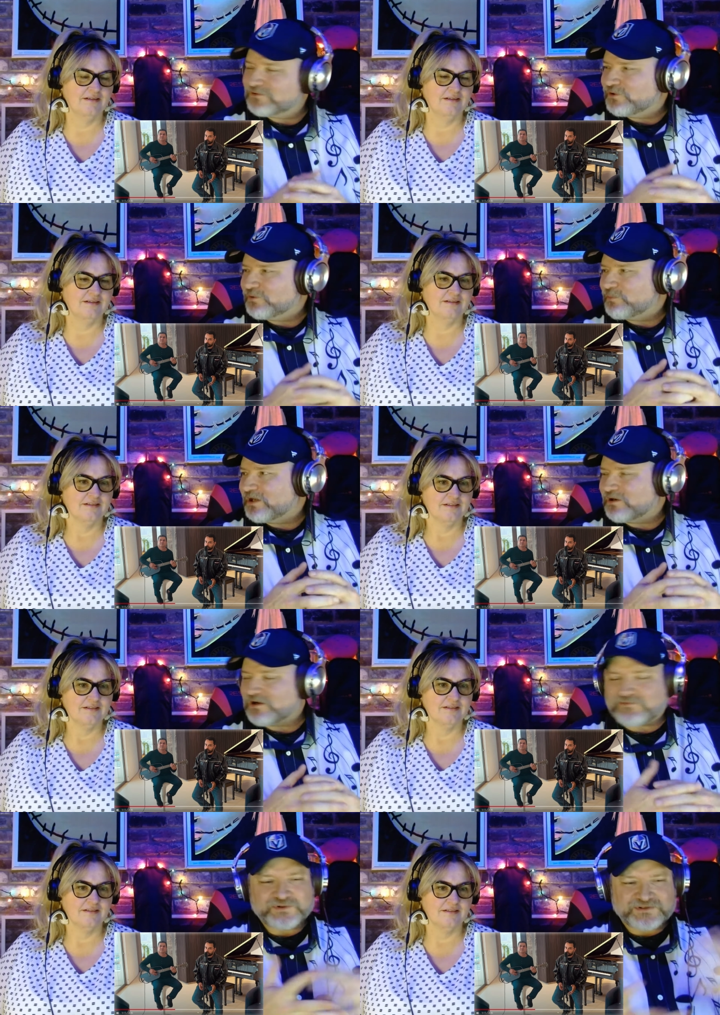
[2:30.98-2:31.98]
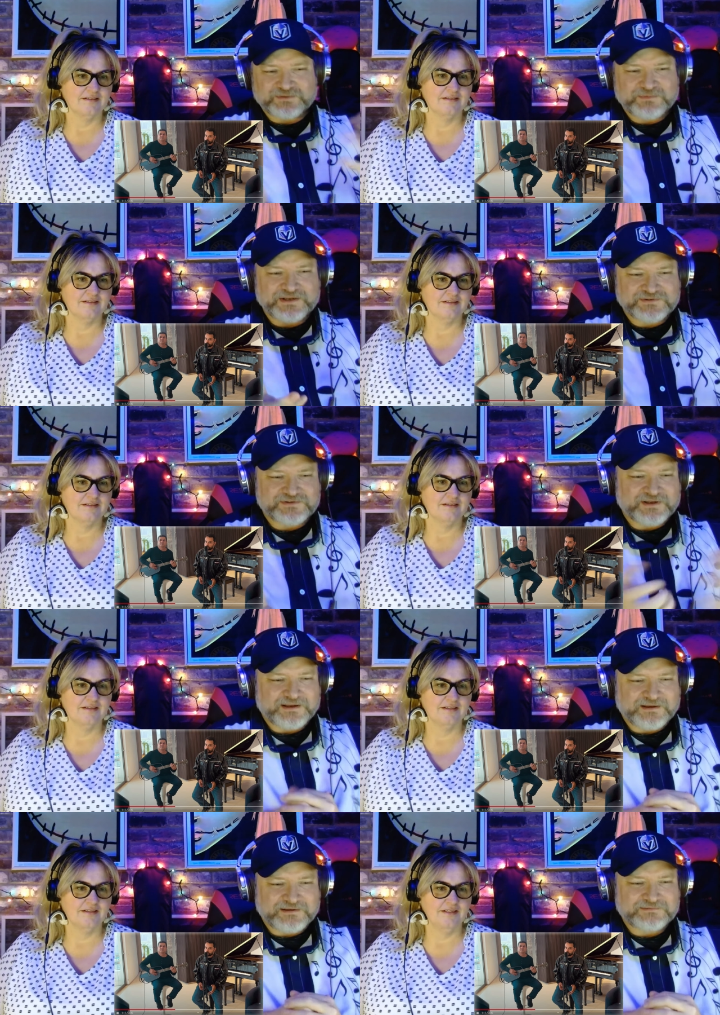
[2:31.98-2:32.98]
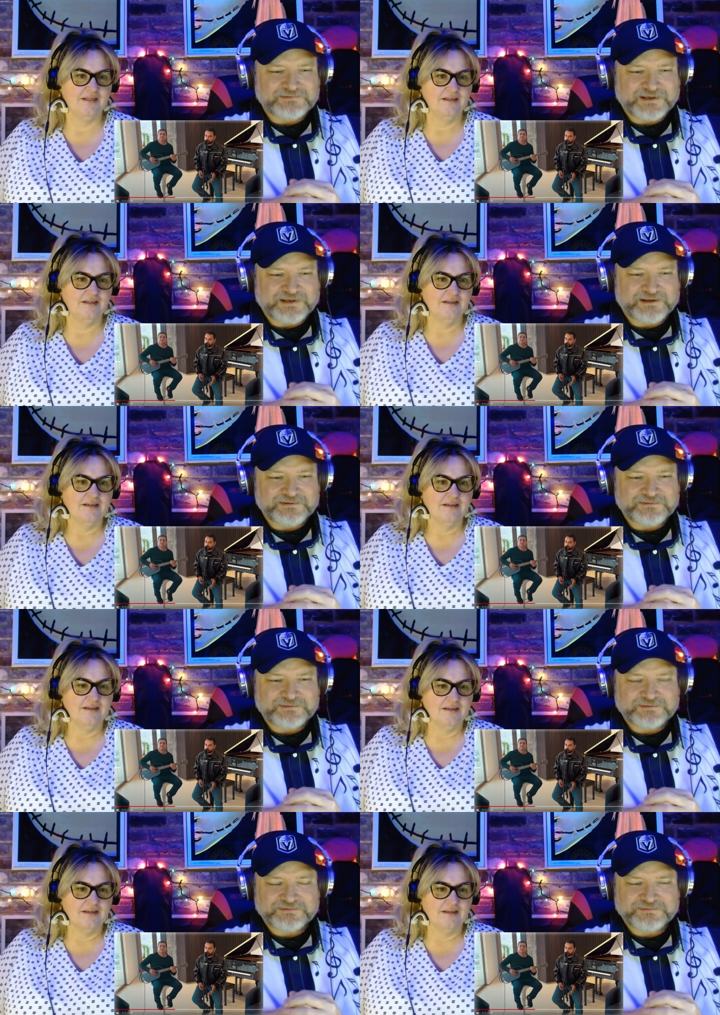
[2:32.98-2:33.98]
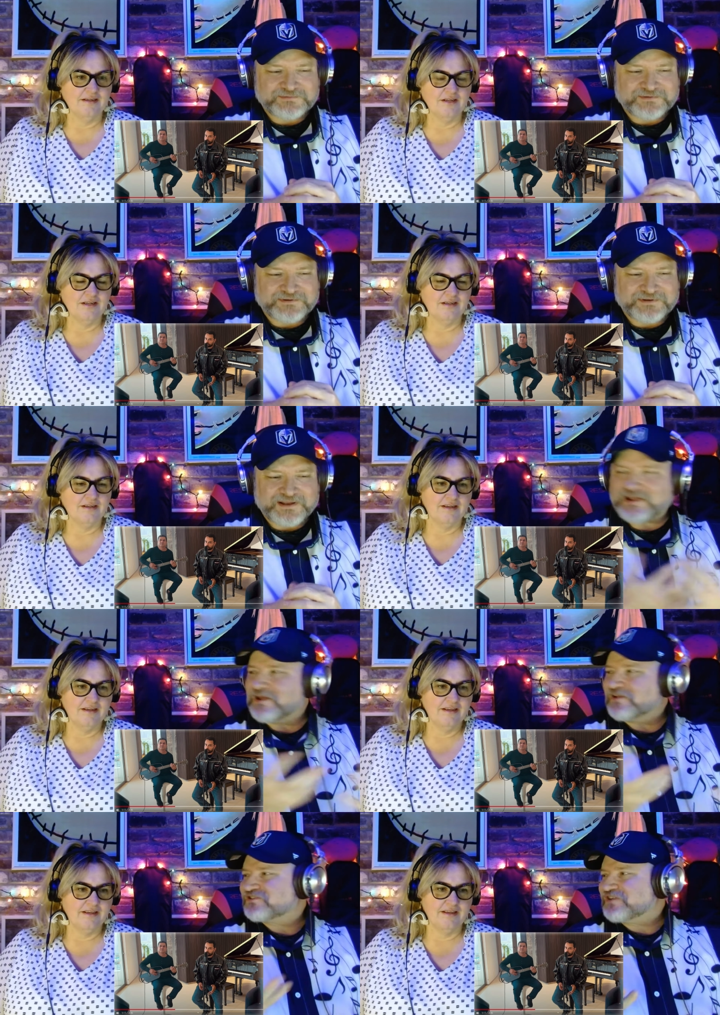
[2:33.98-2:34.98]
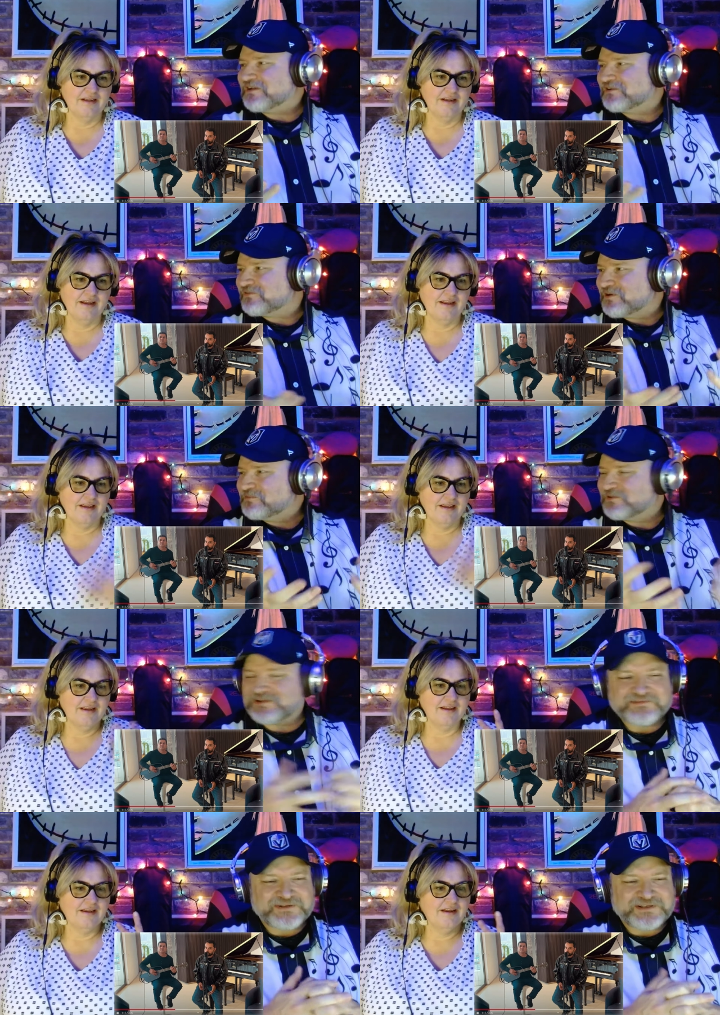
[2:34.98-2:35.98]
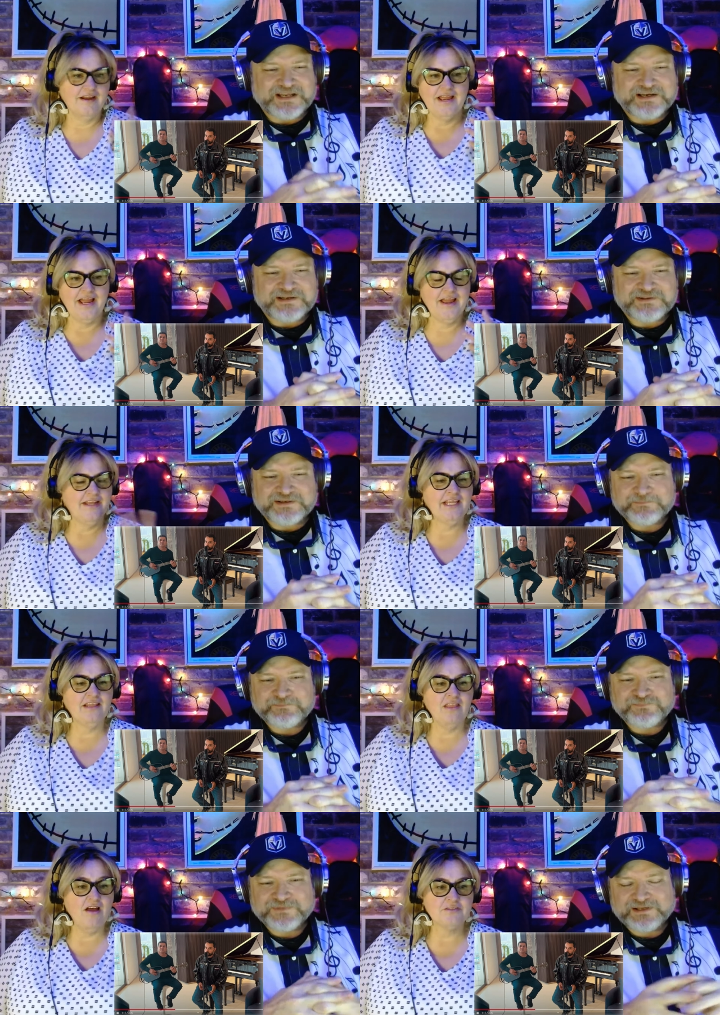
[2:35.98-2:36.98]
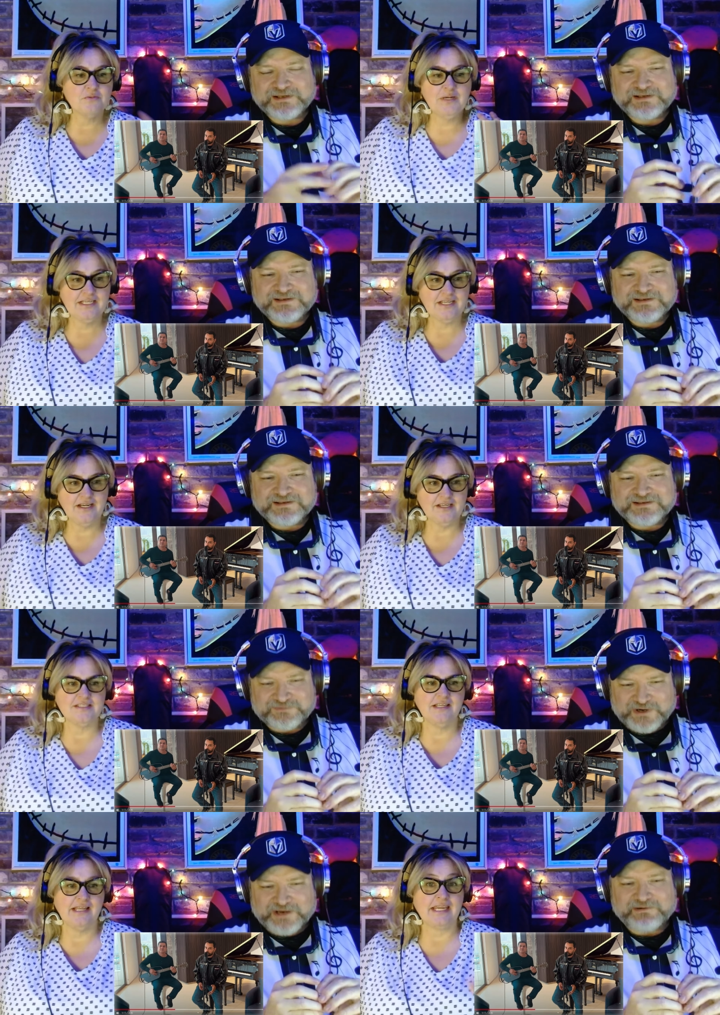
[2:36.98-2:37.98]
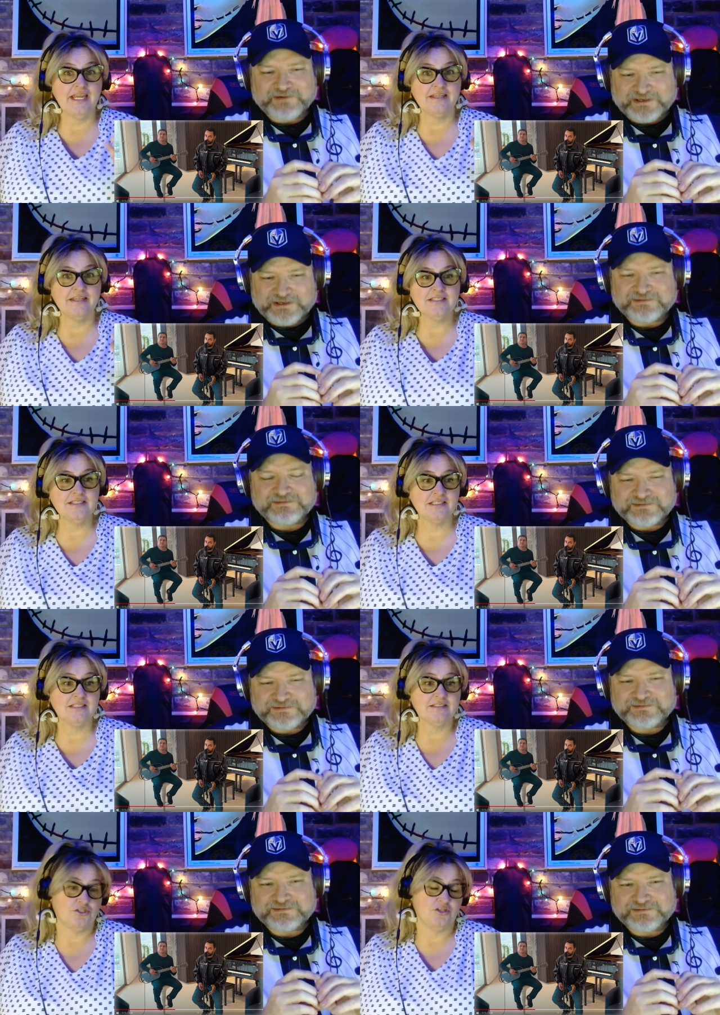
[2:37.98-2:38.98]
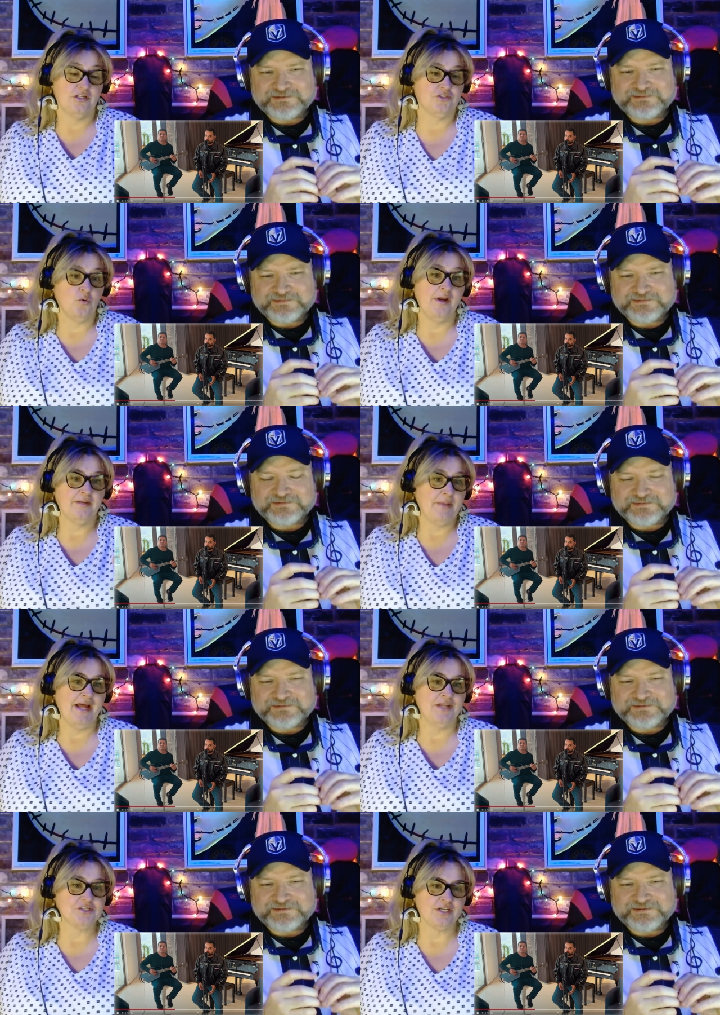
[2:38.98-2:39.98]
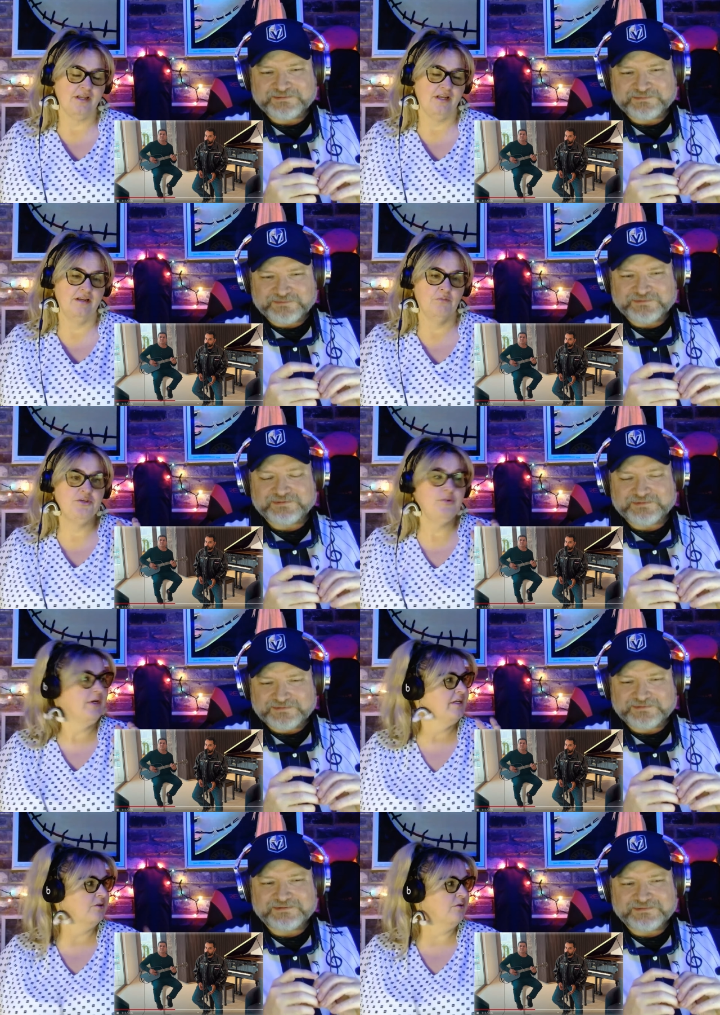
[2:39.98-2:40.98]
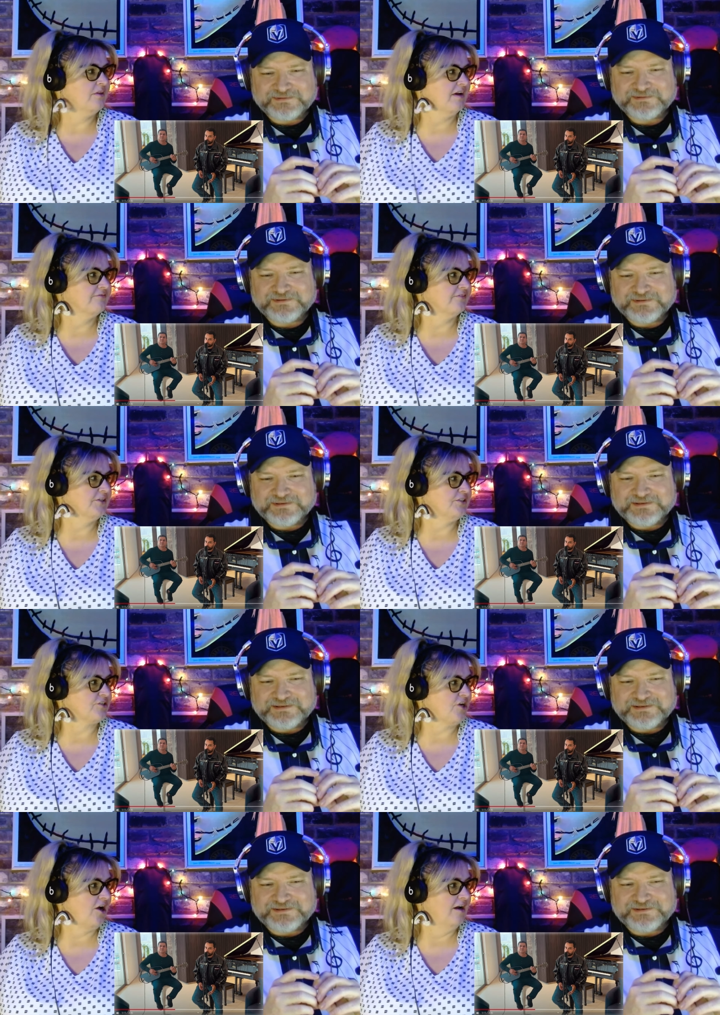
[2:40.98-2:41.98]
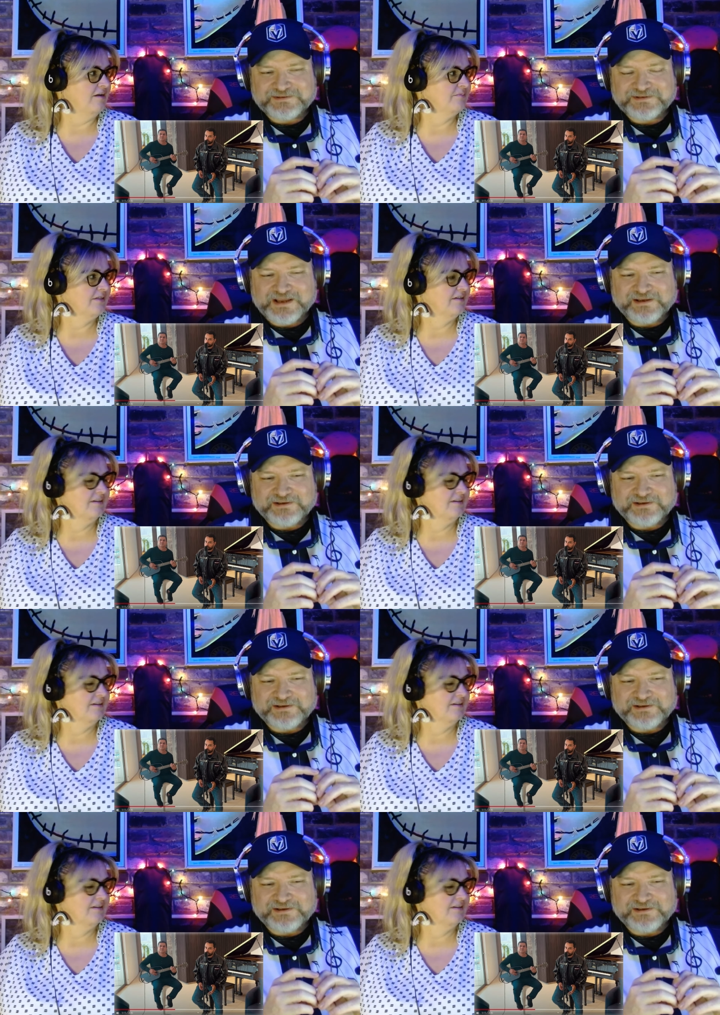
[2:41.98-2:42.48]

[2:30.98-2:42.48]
Speaker 1: you know paying off with some nice uh, uh, aesthetics for him to live in that kind of thing and he
Speaker 2: loves what he does right, like right, he, right. this is a, a, joy and a passion and when you can do that for your job
Speaker 1: yeah